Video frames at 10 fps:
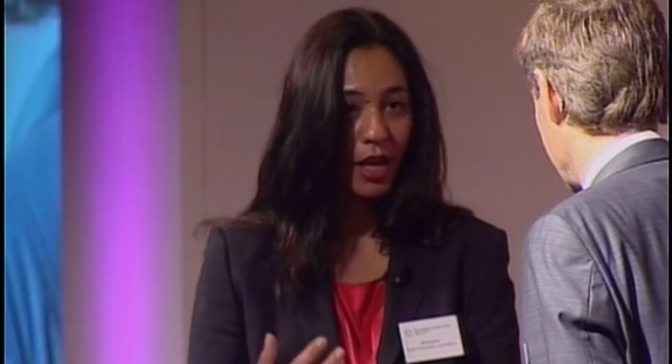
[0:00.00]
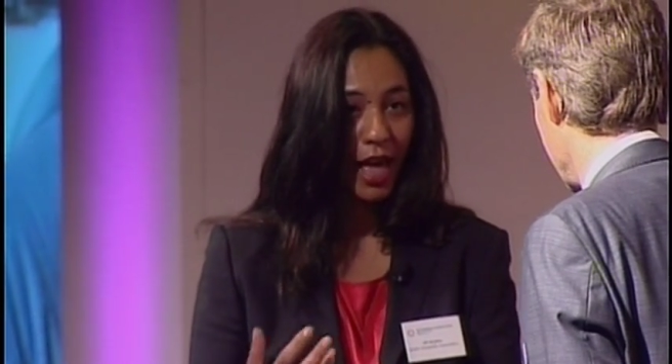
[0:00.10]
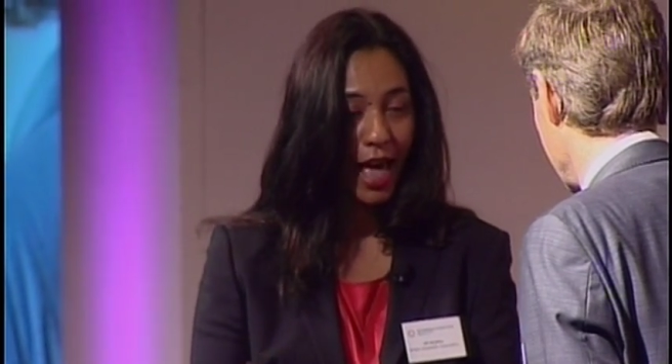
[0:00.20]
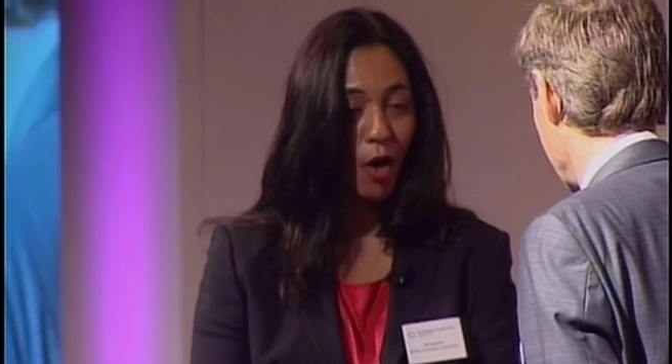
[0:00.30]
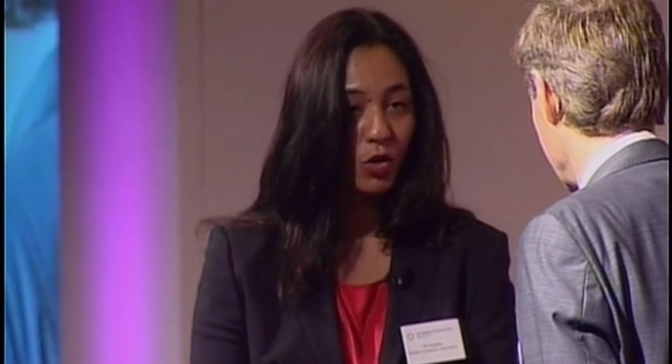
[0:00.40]

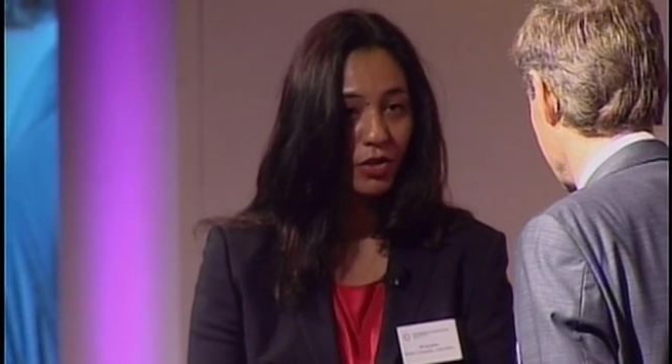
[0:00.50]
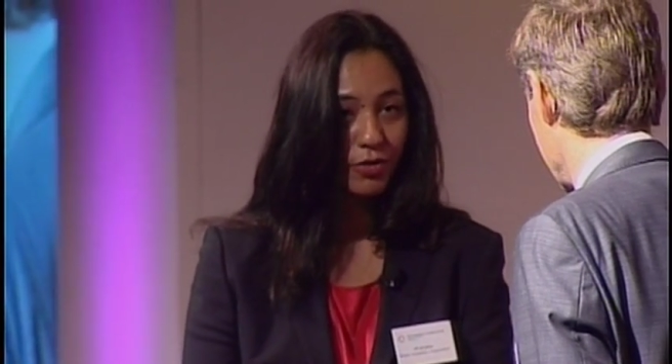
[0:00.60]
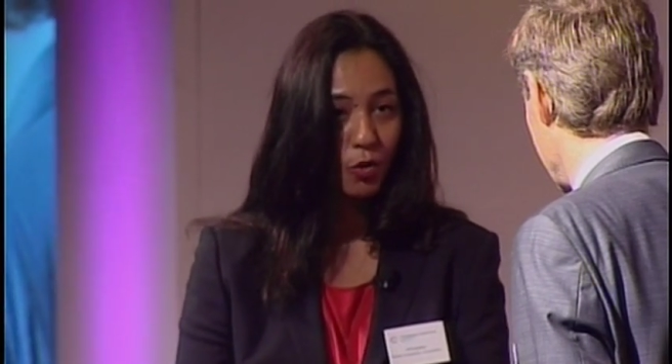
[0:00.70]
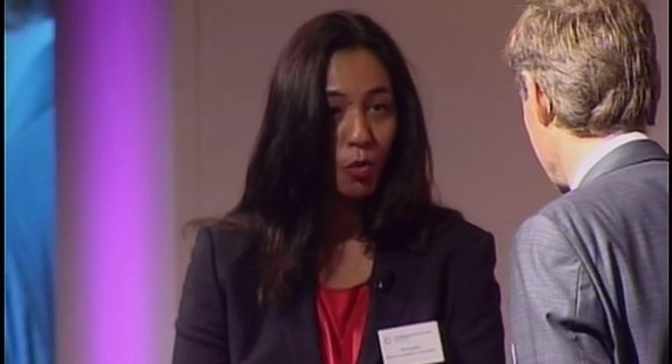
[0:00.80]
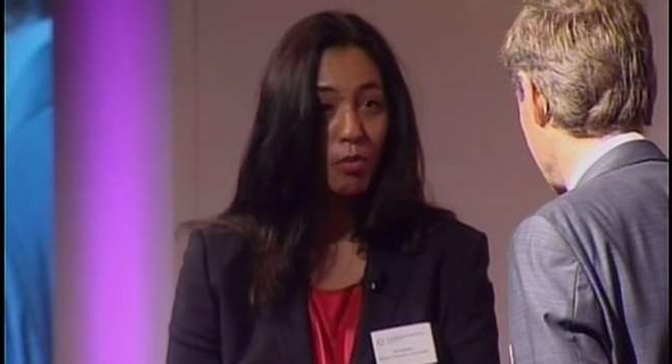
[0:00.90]
out
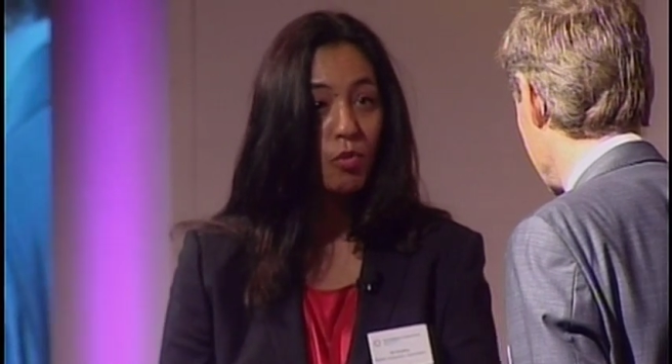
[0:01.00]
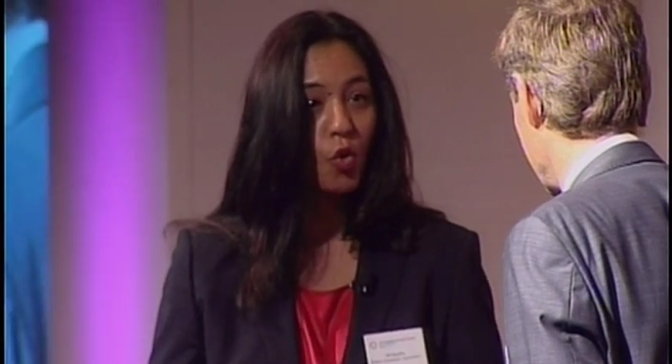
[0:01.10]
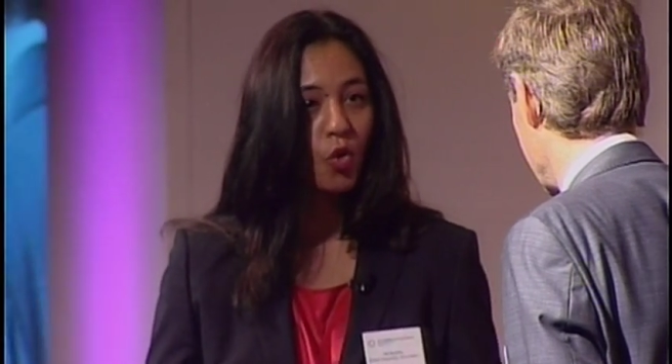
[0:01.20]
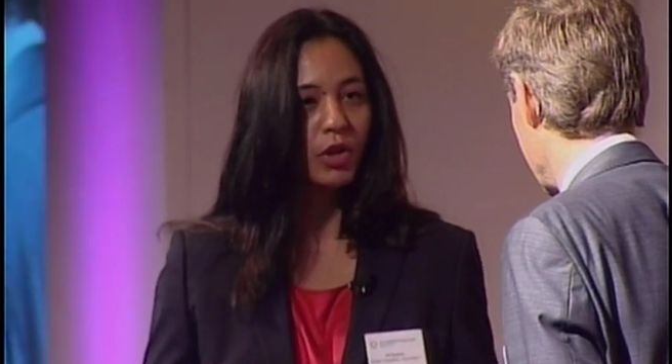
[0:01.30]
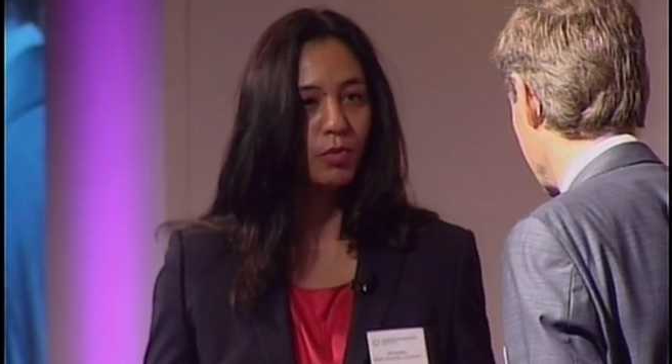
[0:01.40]
for
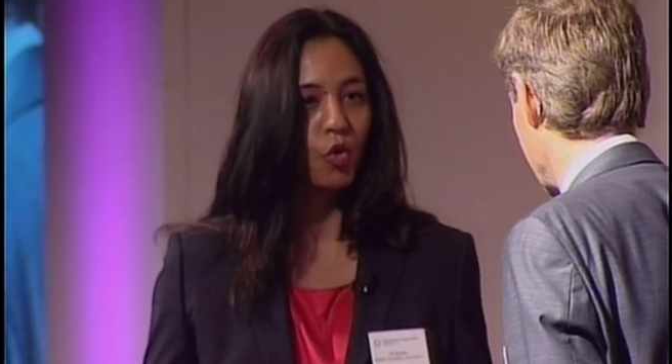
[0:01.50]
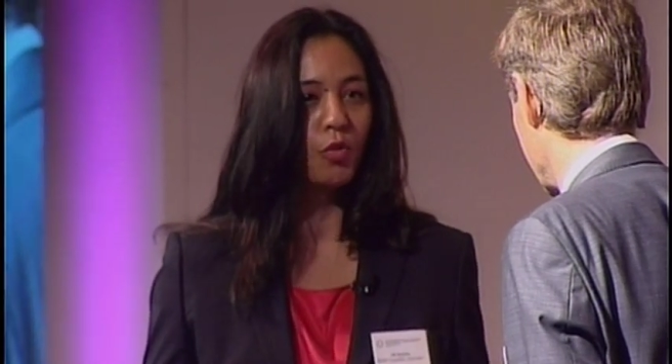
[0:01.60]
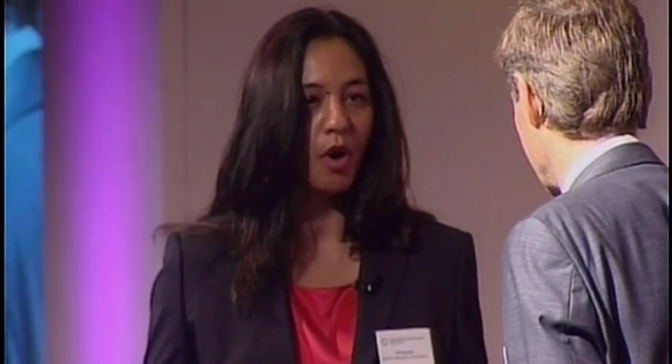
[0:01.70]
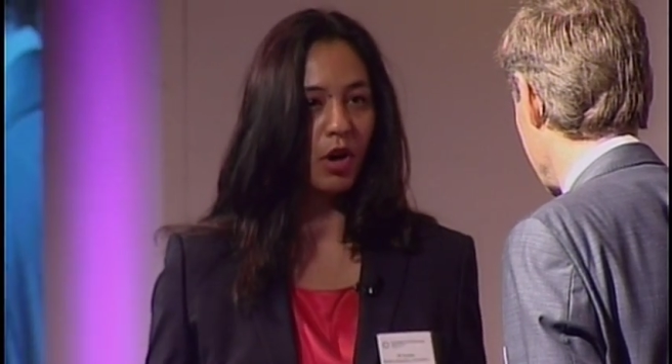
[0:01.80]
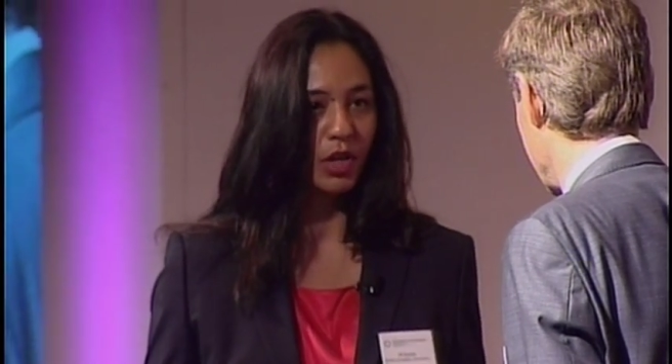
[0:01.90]
more and more
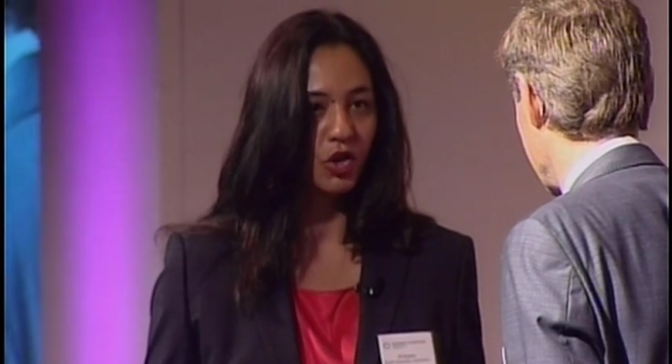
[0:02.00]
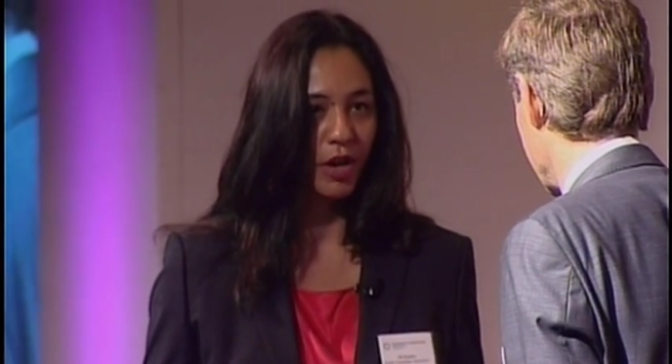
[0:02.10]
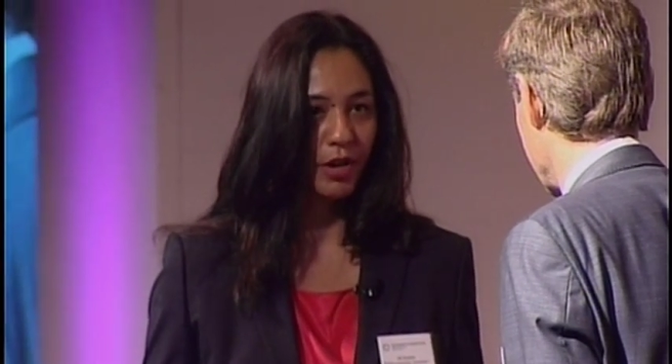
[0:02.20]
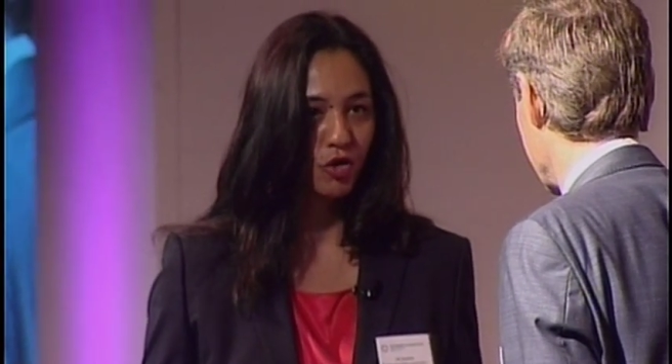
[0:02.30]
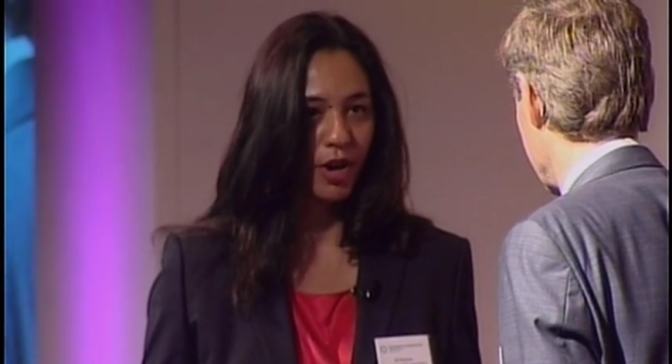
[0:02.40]
market share
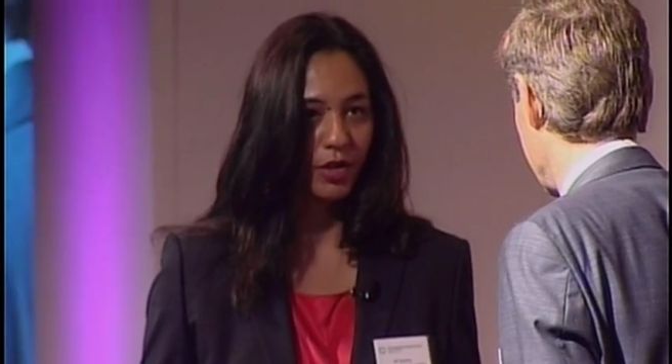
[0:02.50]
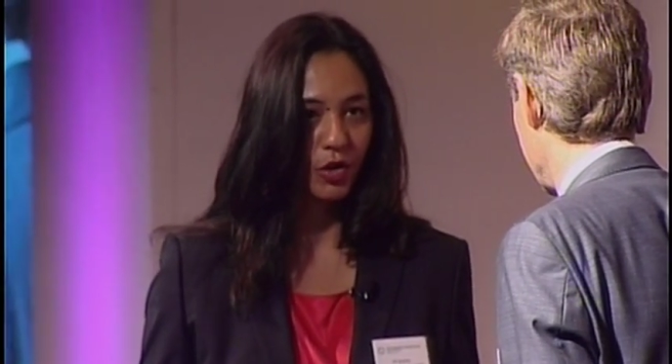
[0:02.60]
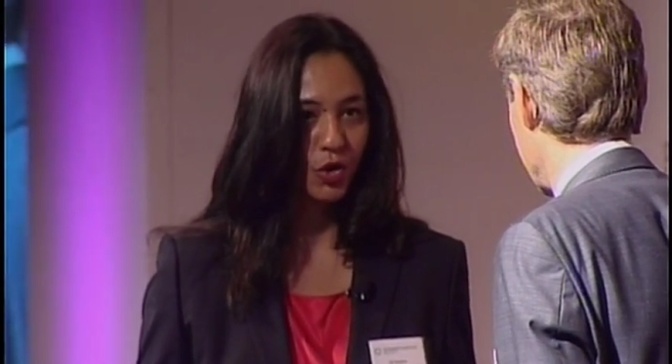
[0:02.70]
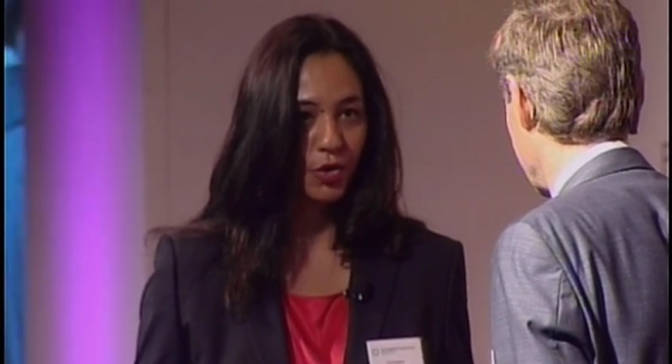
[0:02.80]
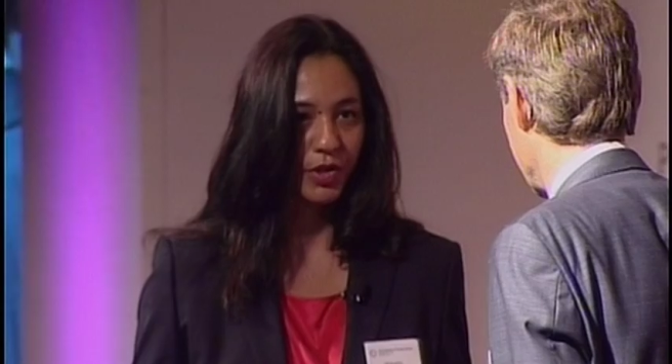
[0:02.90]
in travel and
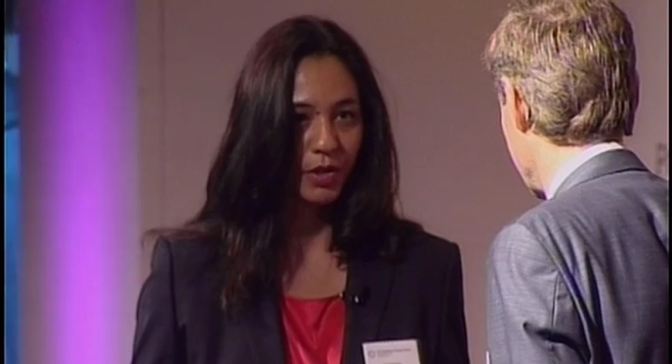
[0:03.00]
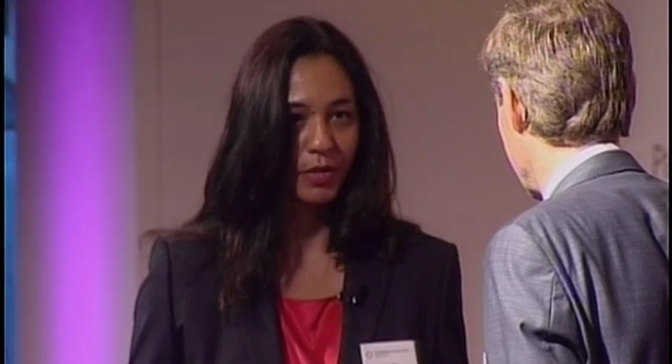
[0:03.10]
tourism,